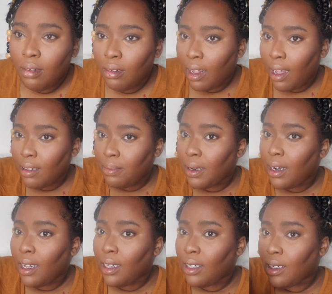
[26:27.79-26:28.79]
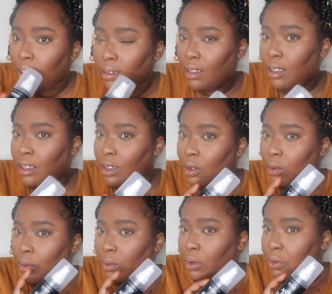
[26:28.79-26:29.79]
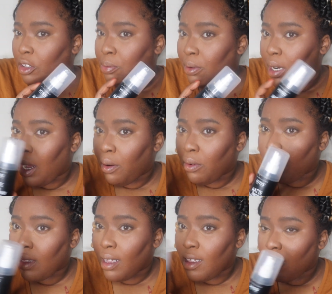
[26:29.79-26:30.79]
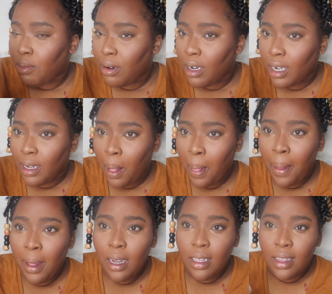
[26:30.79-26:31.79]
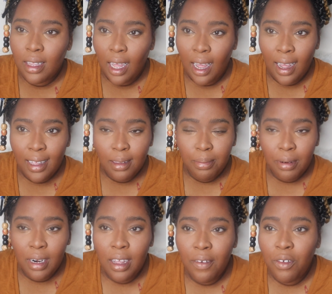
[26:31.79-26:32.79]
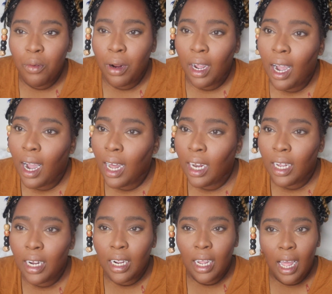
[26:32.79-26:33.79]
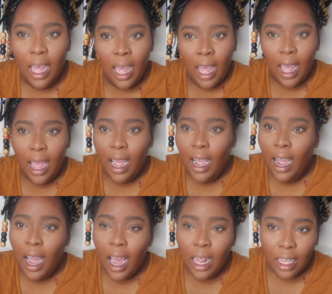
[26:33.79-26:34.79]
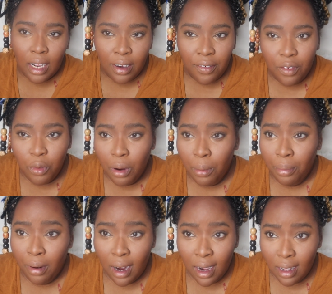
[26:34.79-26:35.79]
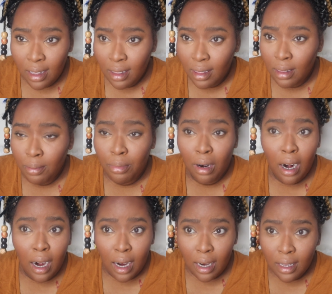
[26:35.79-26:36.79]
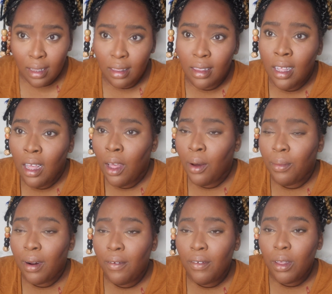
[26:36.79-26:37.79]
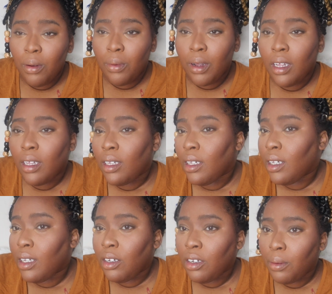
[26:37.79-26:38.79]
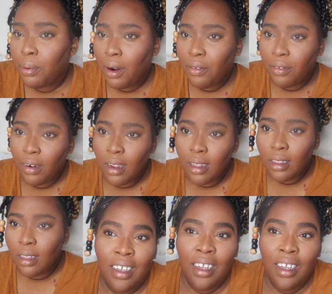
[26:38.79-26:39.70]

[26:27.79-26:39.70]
Last but not least, we will spray our setting spray. Set eye spray. If you want to highlight it, add highlighter. If you want to bronze, whatever you want is your preference.